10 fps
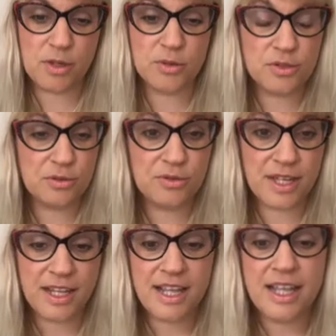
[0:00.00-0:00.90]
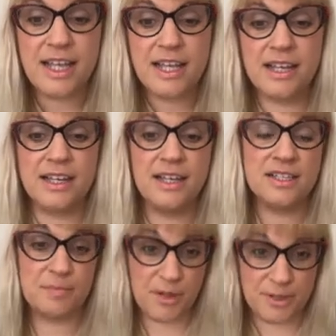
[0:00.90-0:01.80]
who do feel
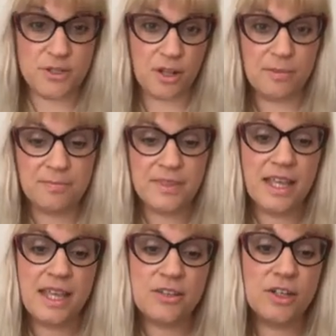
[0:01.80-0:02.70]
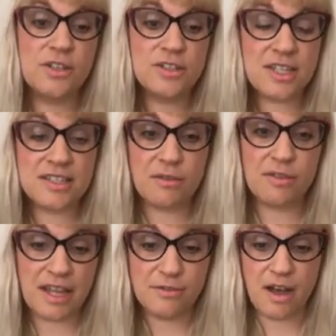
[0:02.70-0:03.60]
spiritual: the continuity
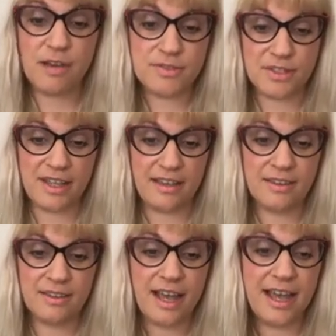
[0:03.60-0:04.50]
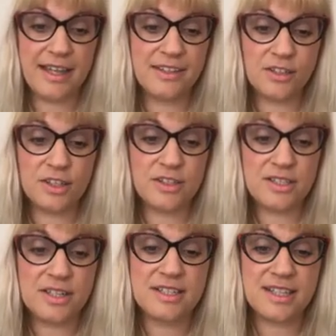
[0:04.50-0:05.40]
of life after death and the
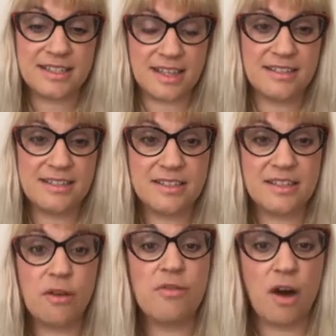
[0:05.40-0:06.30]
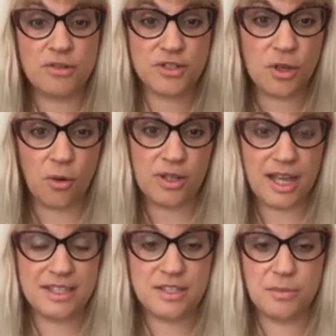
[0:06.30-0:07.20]
continuous existence of our soul
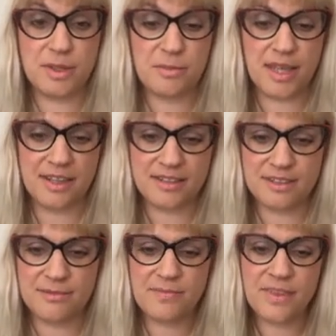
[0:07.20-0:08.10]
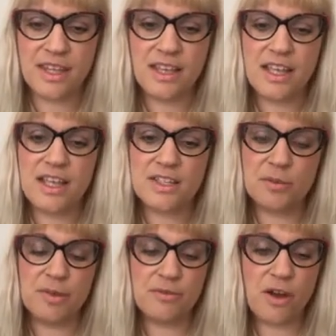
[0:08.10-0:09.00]
as human beings. So
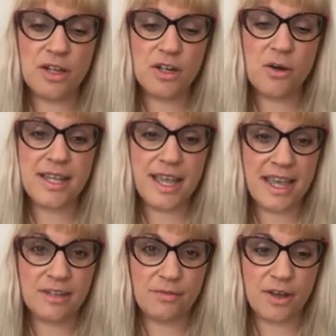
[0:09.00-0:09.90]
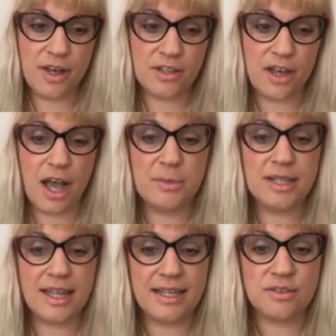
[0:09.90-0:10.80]
before going any further, I would
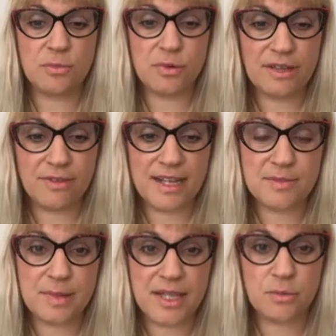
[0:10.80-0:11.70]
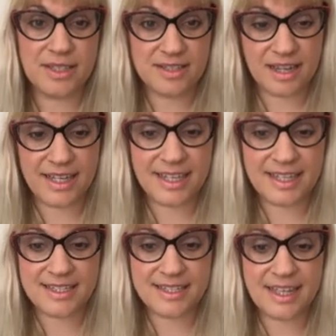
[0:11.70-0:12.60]
like to briefly explain what
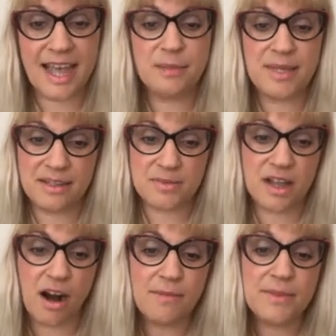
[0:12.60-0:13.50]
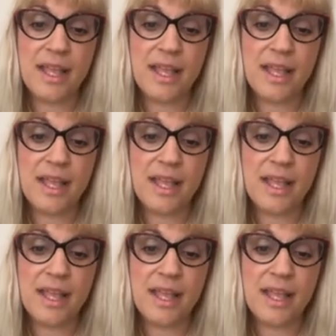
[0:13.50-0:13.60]
psychics and mediums are